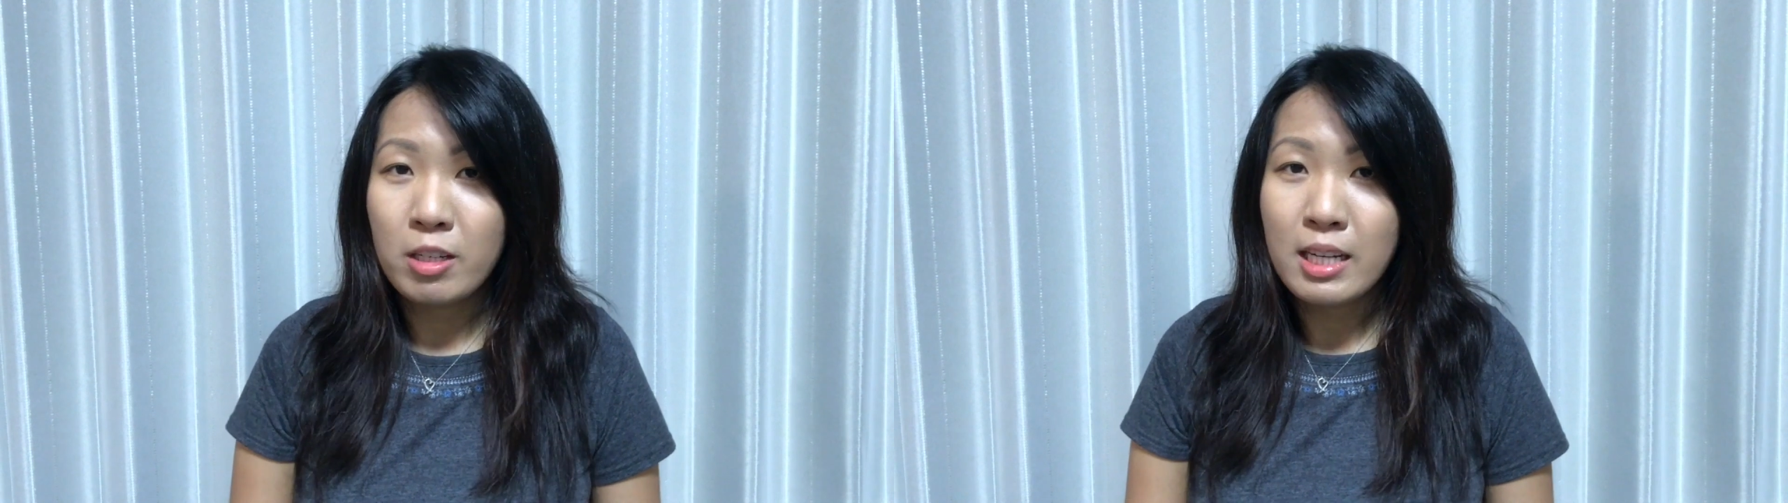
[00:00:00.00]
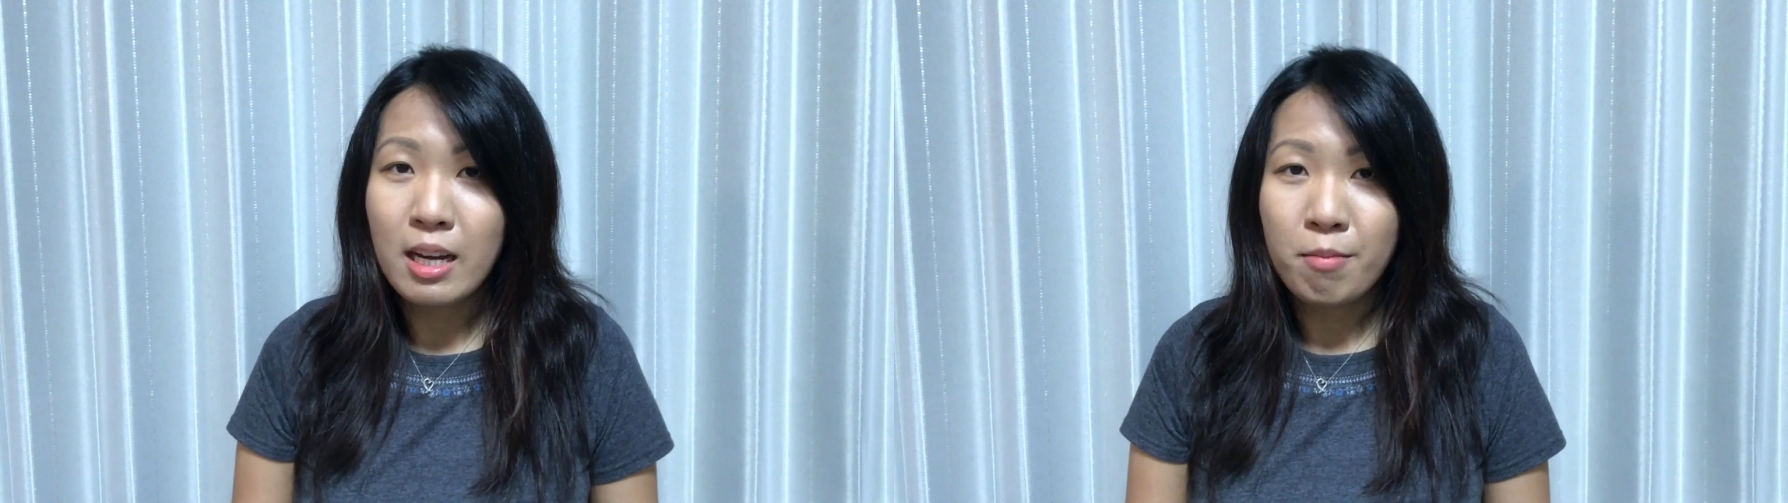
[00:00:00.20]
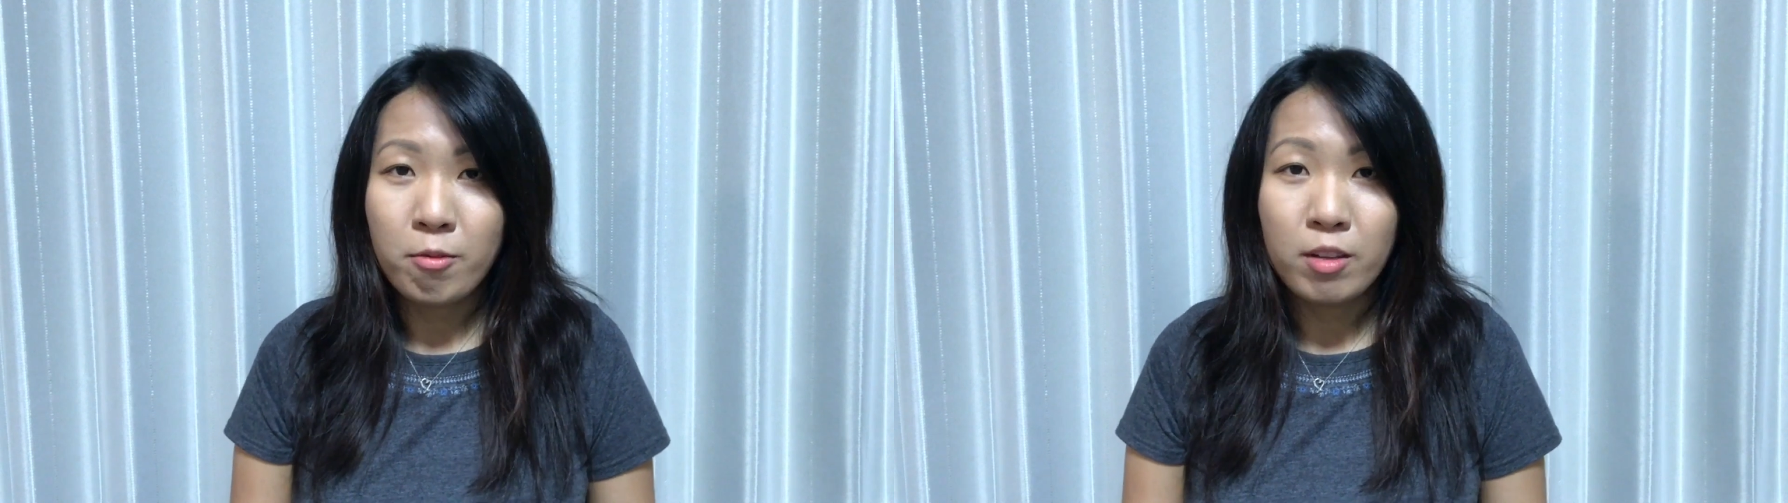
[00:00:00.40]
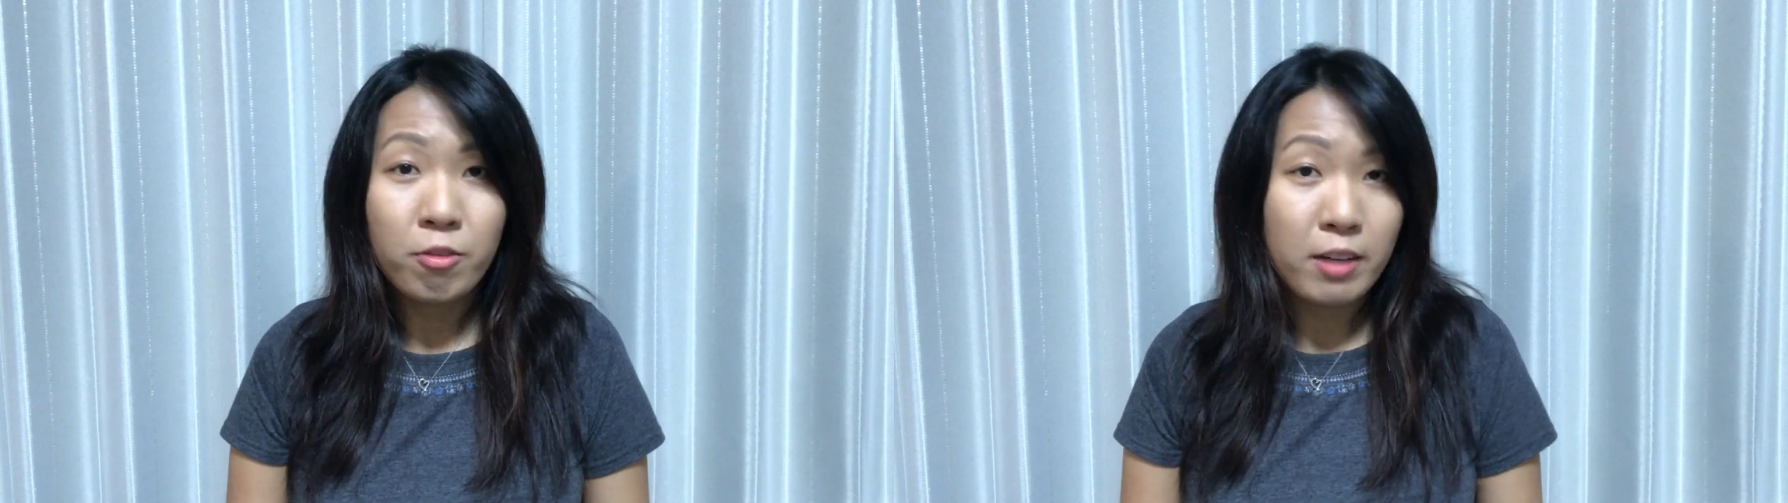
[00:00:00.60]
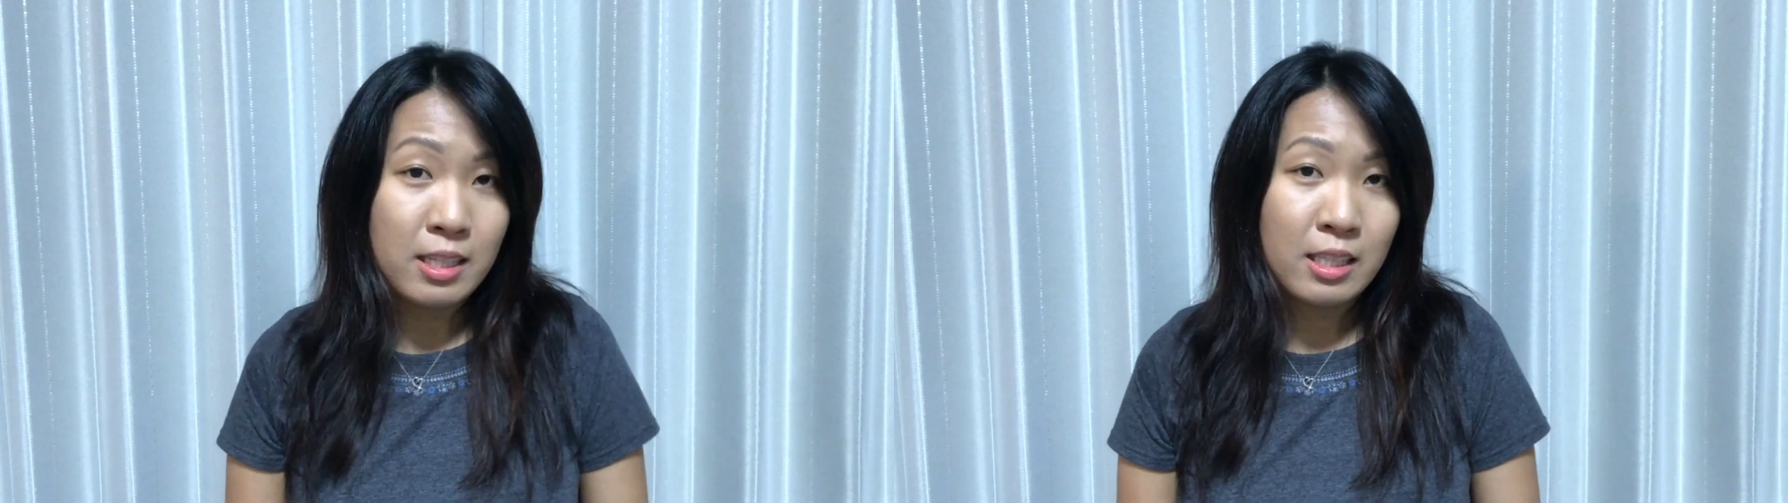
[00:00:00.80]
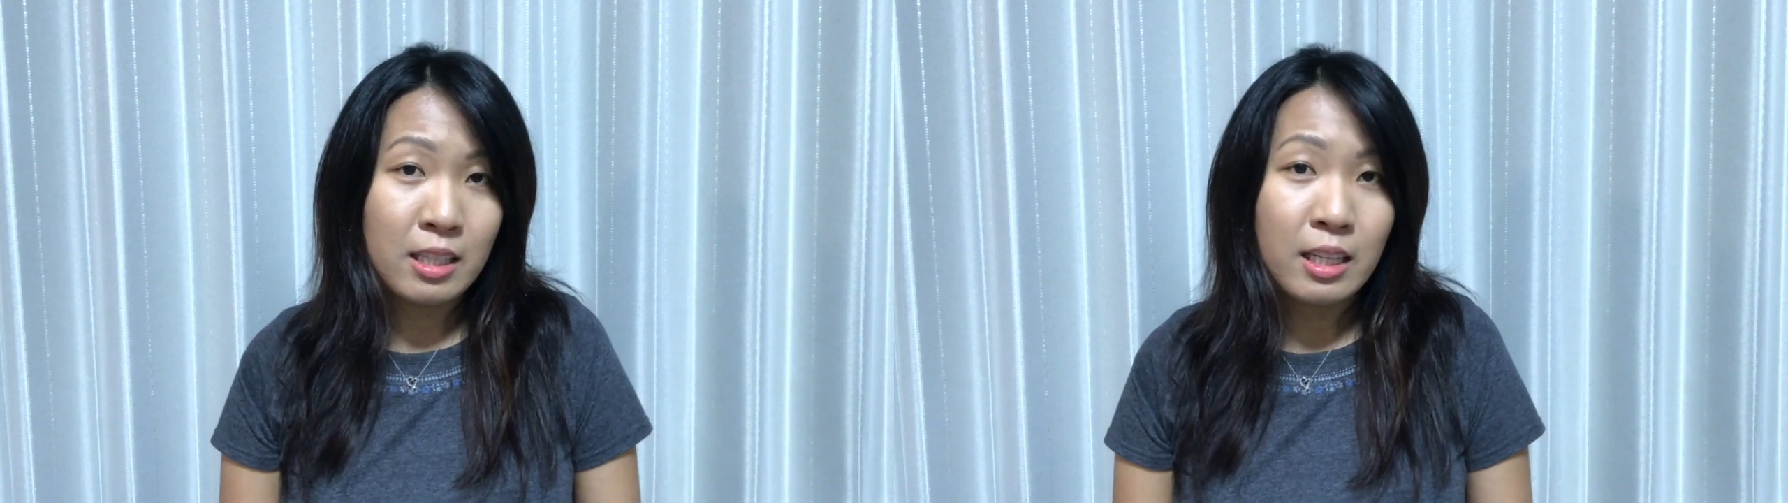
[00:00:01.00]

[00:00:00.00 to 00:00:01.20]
more time with friends